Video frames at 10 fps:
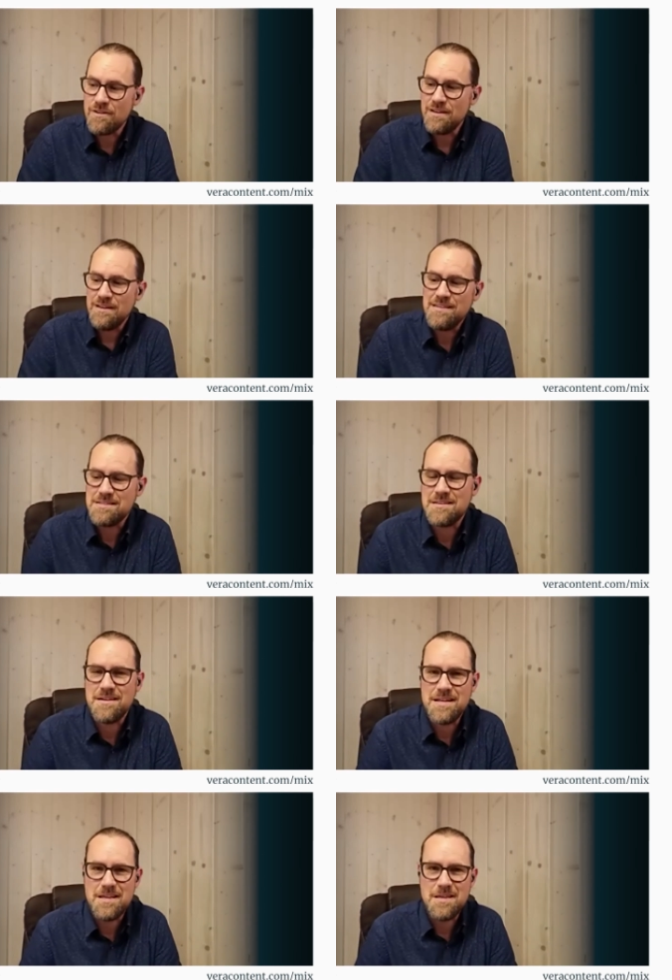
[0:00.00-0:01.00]
these
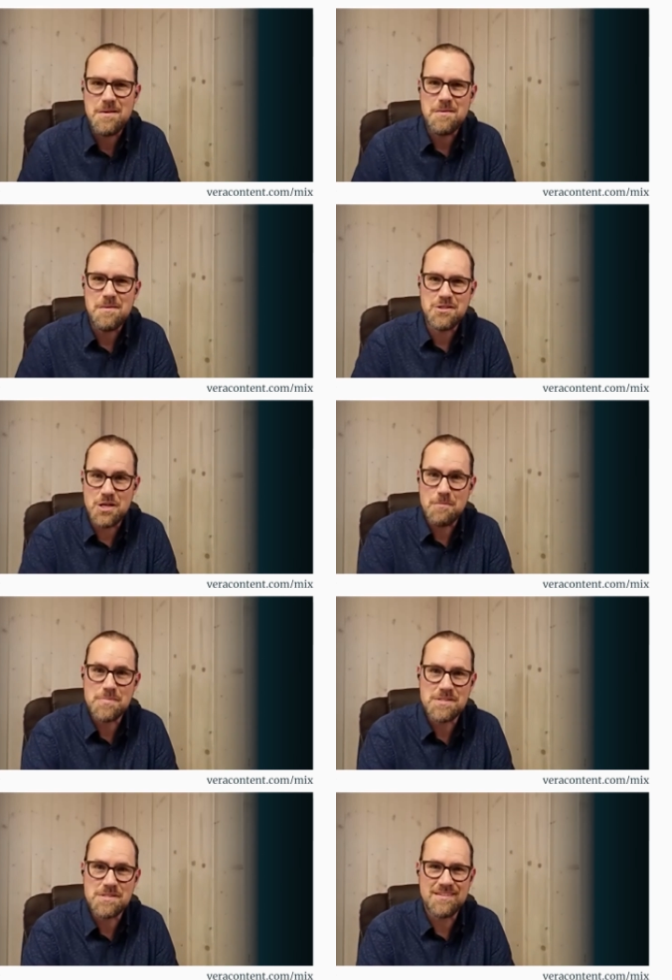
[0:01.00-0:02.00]
tiny
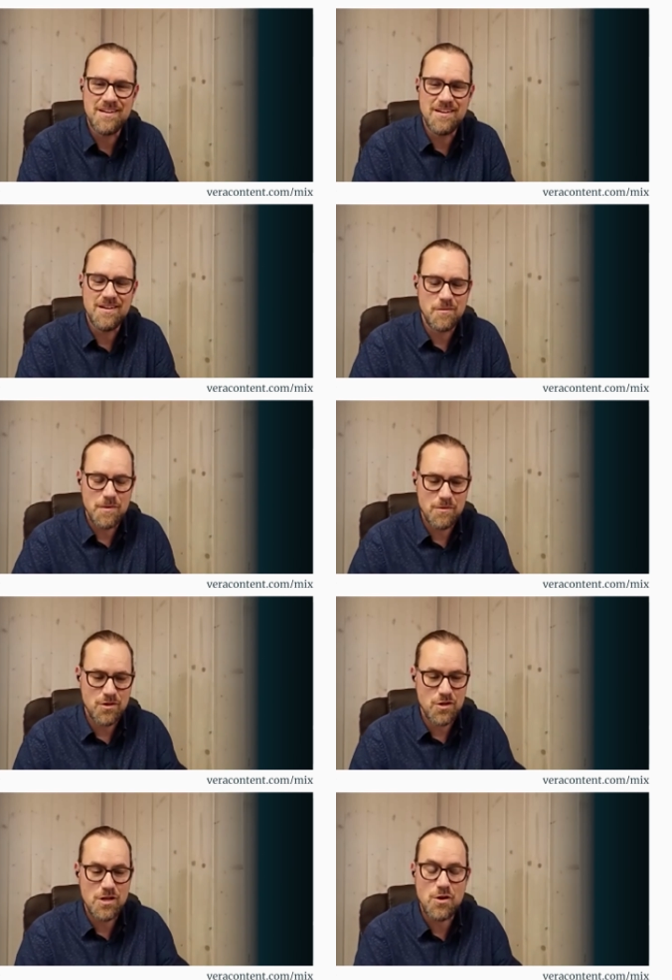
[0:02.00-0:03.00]
chips with
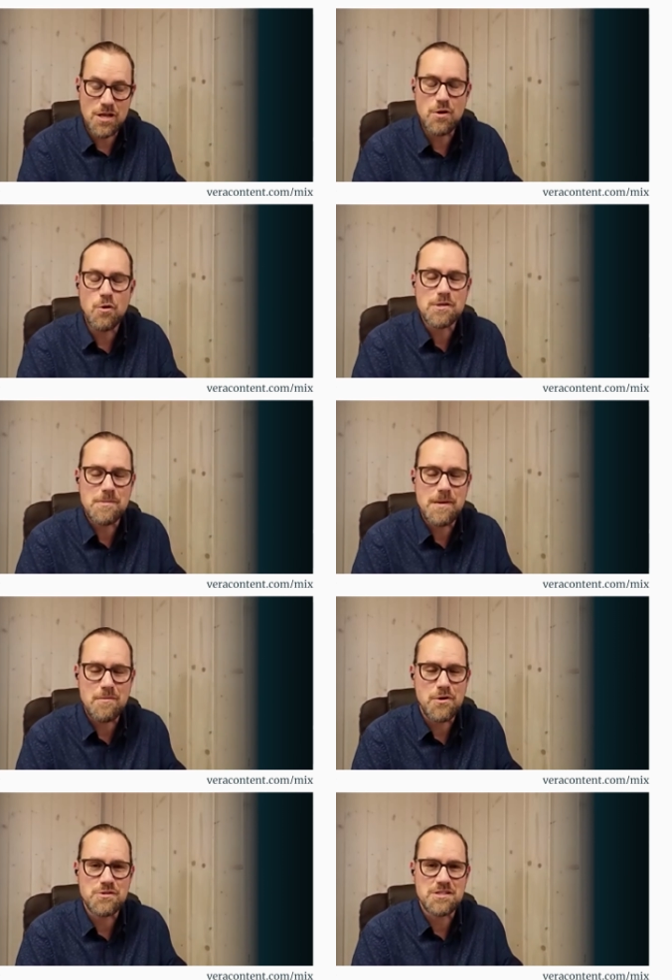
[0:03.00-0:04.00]
enormous amount of
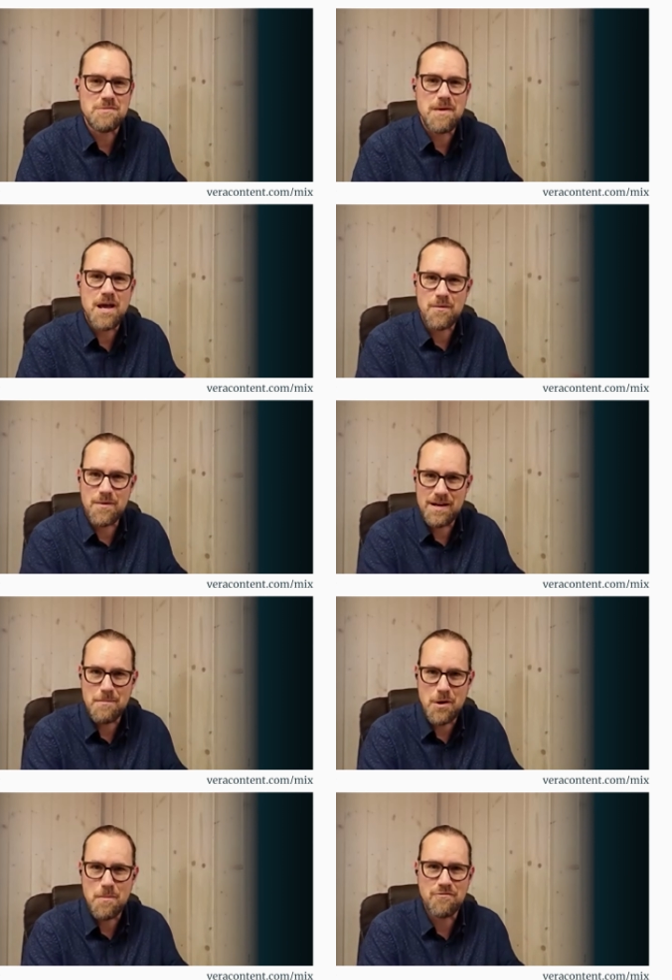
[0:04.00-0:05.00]
processing power in our
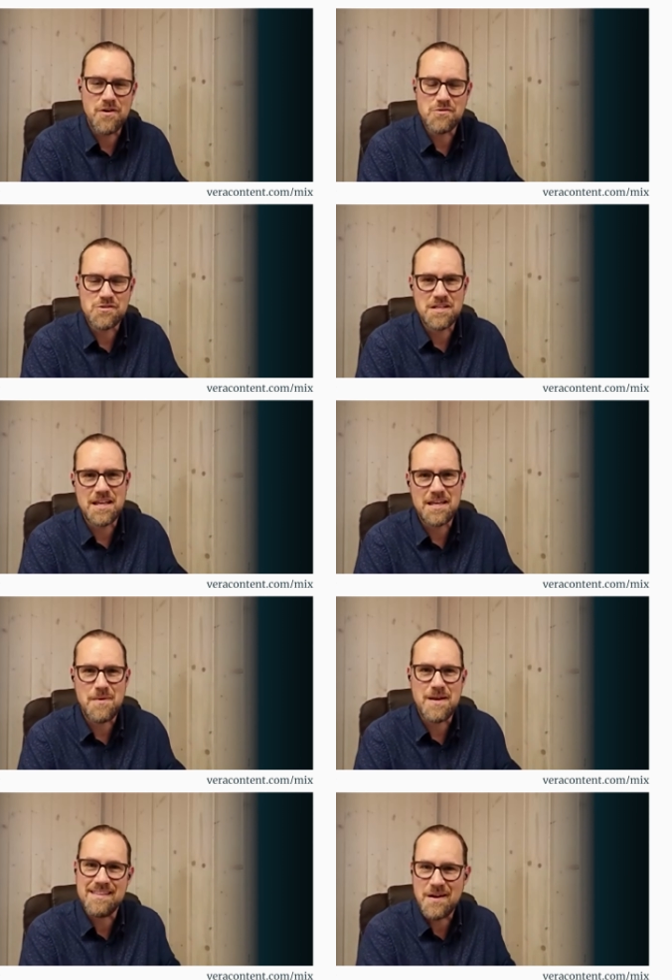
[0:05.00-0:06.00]
mobile phones today? Where
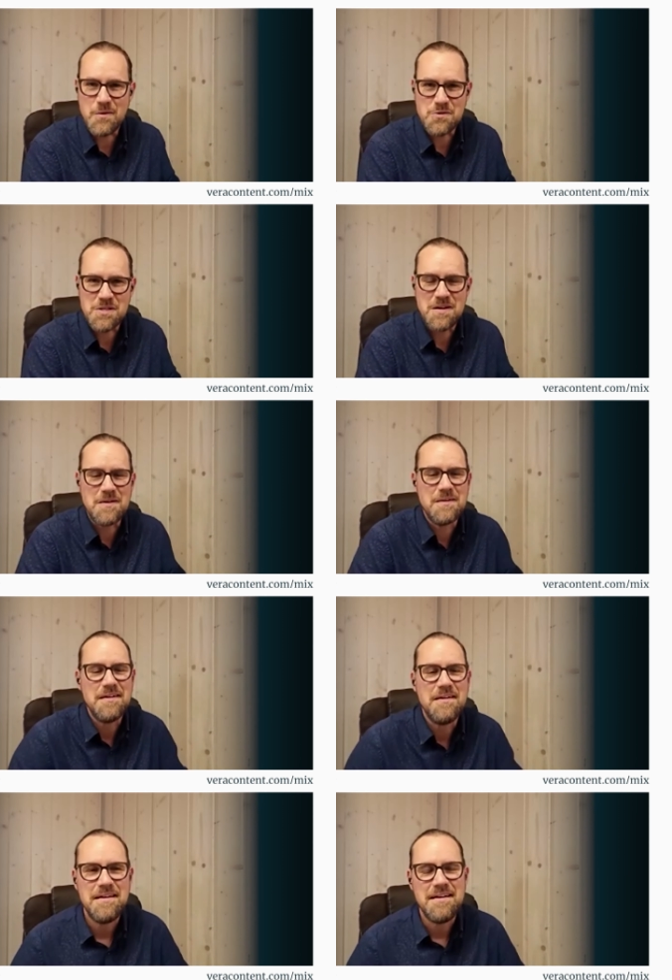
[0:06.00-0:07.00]
did that all start?
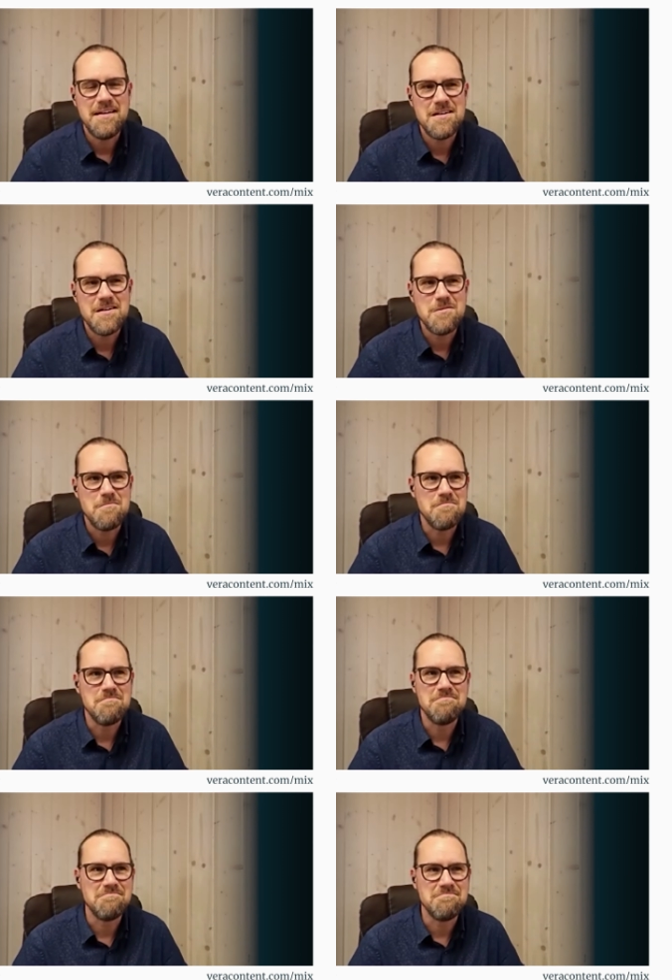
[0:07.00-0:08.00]

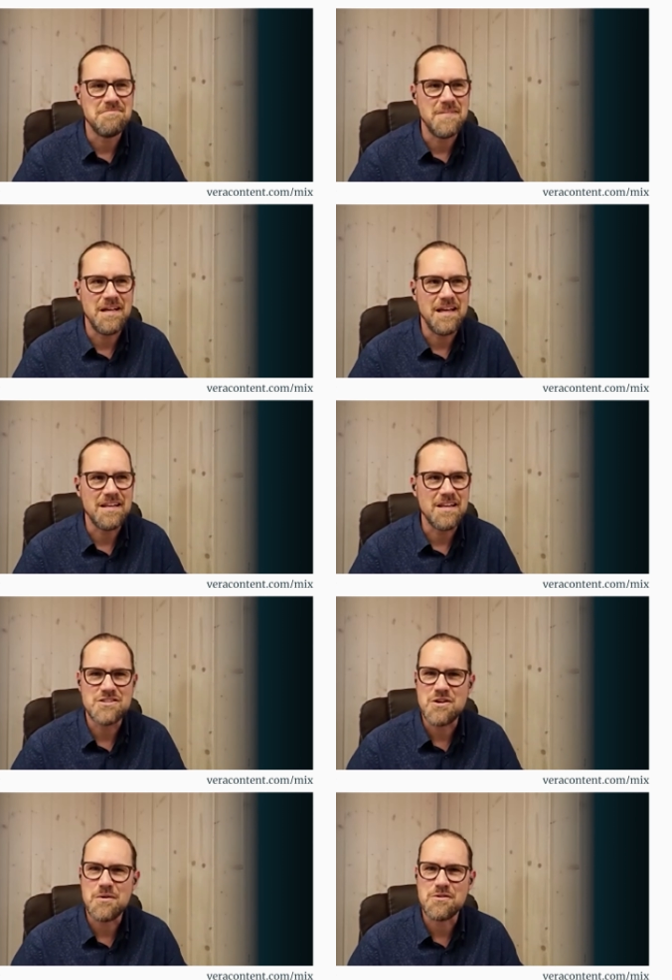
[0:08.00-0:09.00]
And
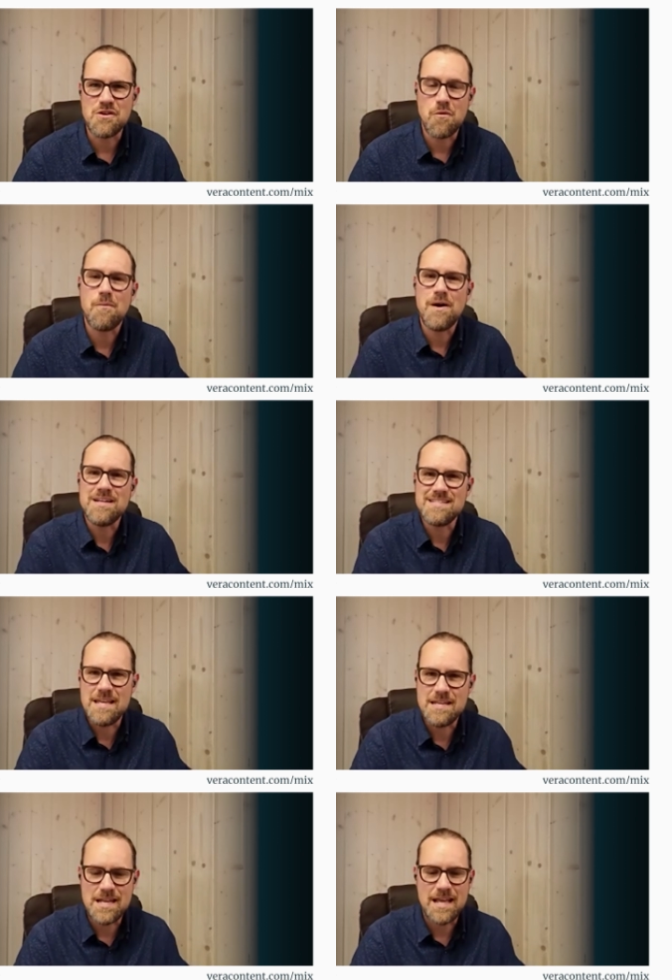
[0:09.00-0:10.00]
so on and so forth. Why has the
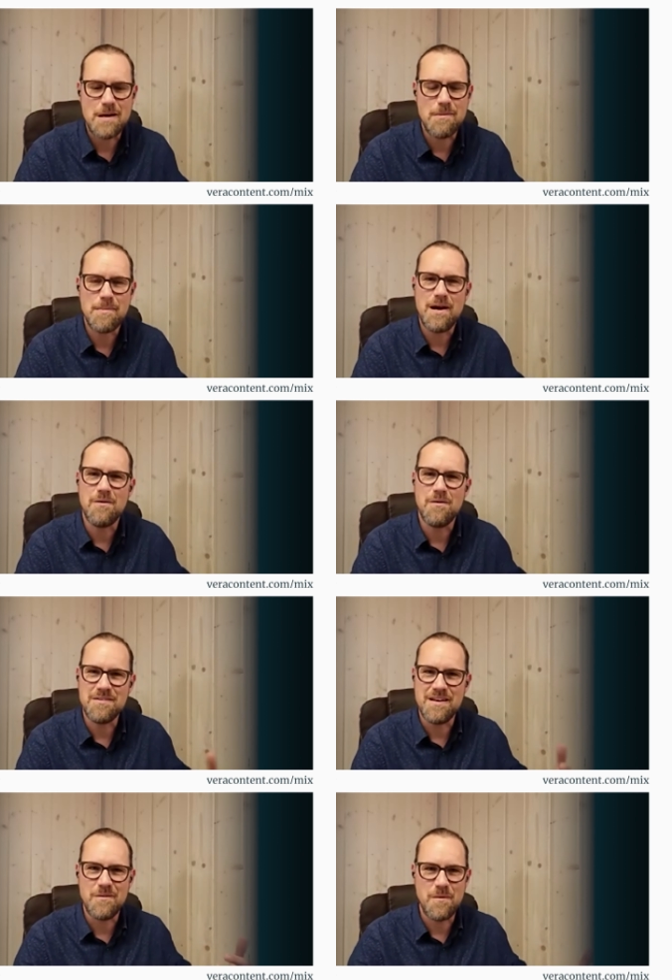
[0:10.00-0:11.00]
internet come about?
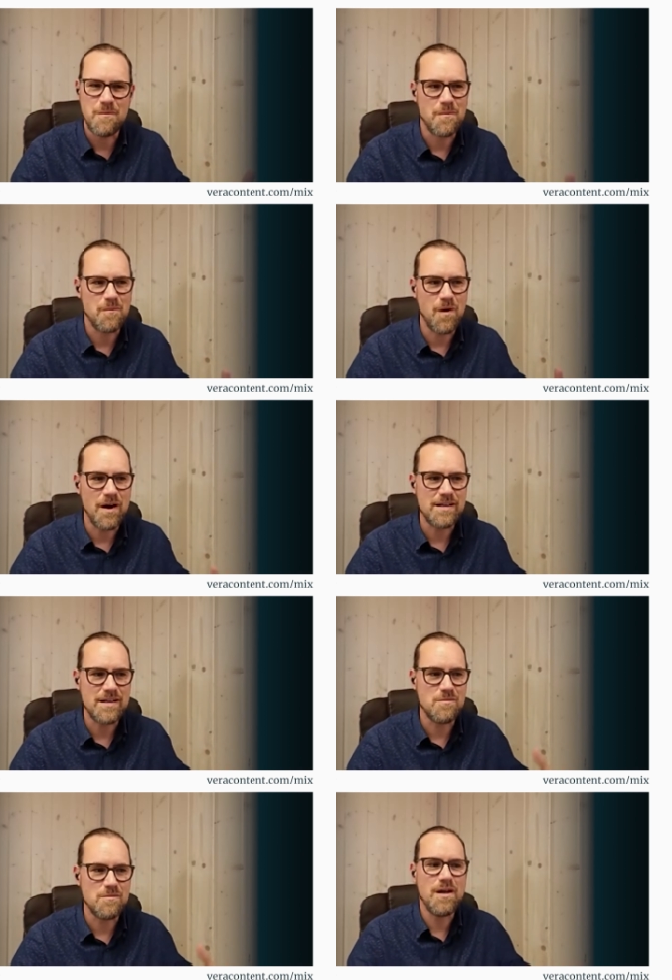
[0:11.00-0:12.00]
Why
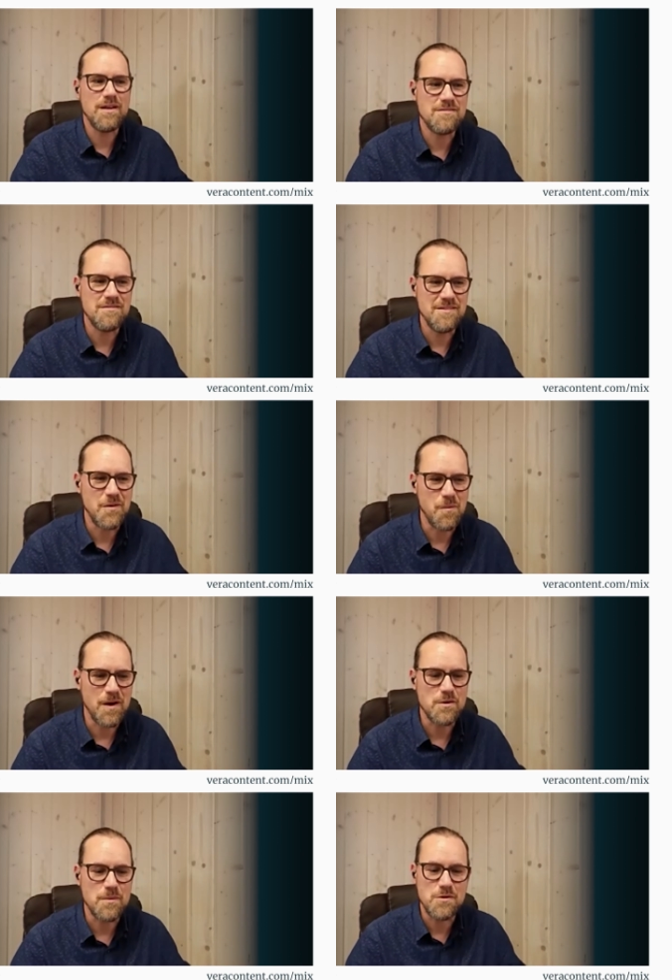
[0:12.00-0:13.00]

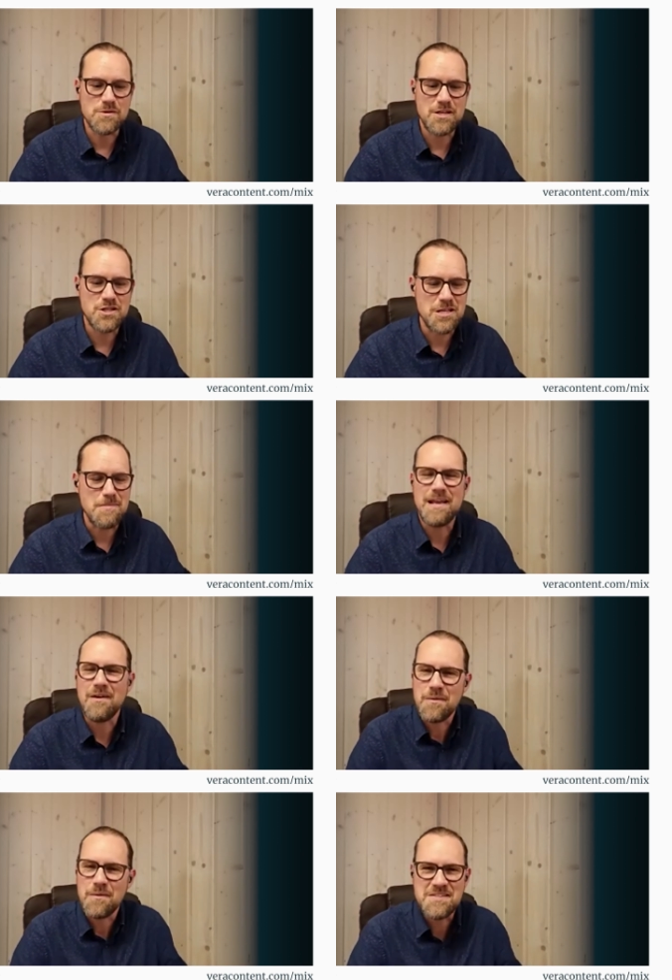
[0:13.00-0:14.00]
do we use HTML?
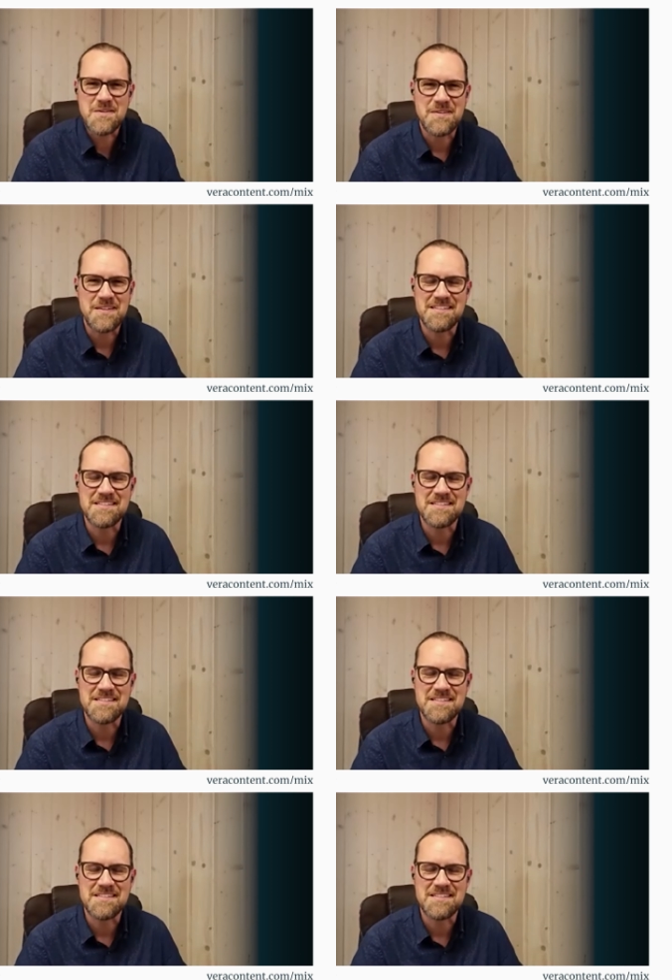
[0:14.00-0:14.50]
All these sort of things.